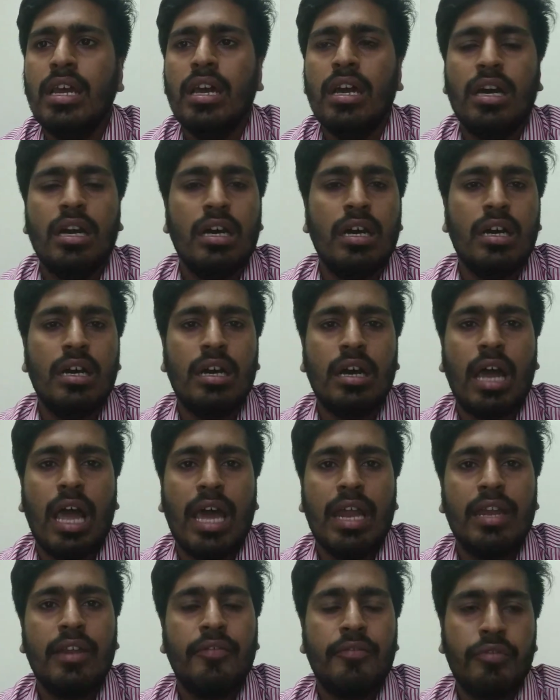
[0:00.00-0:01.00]

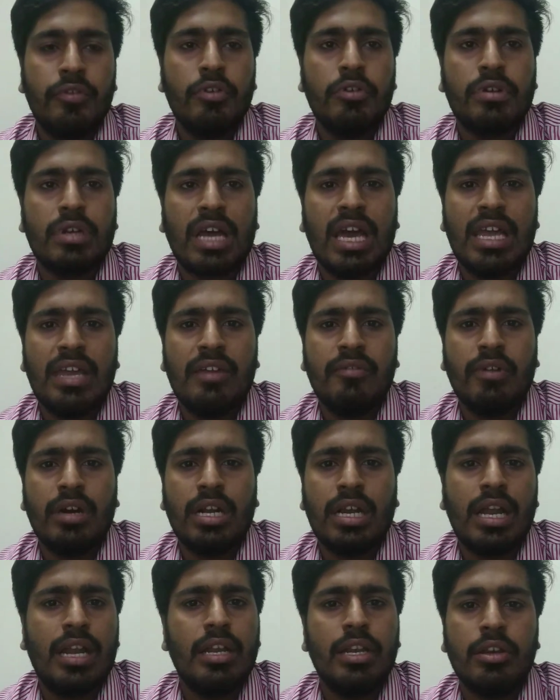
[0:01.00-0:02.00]
and if you try
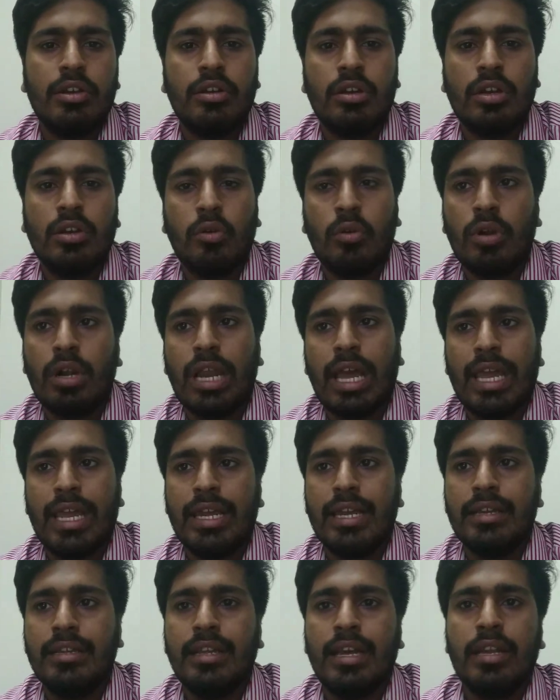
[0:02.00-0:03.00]
one and you don't like
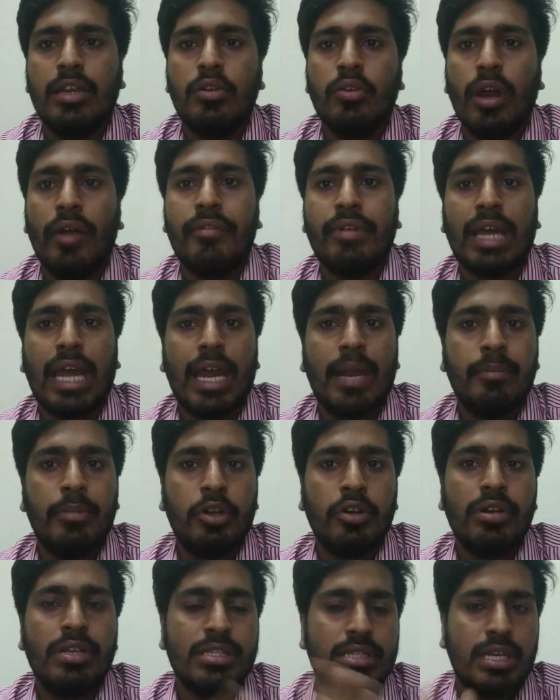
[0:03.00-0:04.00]
it, then you have time
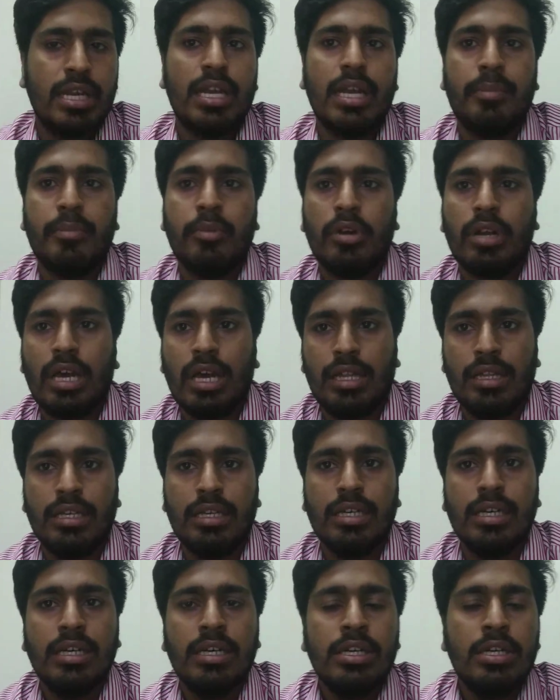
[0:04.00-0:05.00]
to decide upon
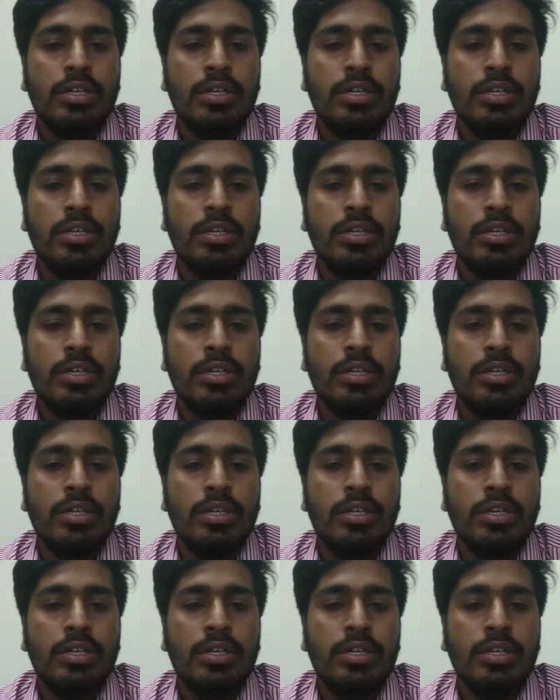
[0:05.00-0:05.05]
other.